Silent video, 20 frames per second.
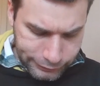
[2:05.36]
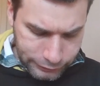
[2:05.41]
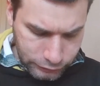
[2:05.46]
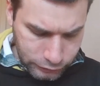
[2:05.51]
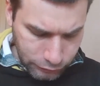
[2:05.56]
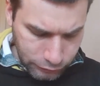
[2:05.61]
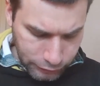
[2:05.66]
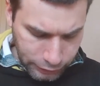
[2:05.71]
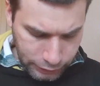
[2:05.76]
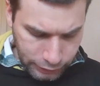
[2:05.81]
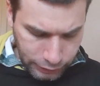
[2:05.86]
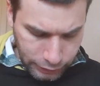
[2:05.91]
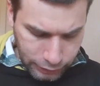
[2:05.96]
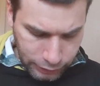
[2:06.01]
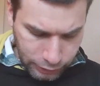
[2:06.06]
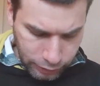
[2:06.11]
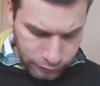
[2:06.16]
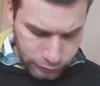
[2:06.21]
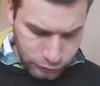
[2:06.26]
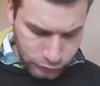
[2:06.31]
So it
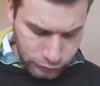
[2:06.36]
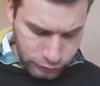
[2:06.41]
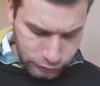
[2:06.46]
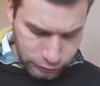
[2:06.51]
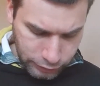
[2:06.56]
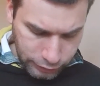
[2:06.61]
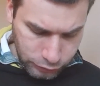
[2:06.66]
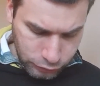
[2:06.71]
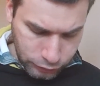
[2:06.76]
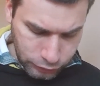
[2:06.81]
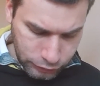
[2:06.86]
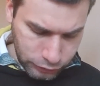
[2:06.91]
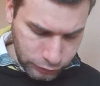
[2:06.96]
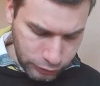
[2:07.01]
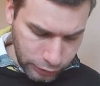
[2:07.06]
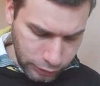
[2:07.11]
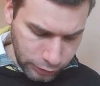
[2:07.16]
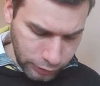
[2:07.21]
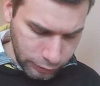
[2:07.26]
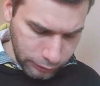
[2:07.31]
looks
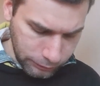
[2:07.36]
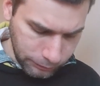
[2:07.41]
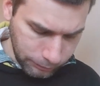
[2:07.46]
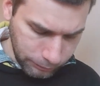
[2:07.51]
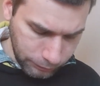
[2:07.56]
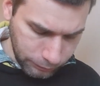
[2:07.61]
interesting.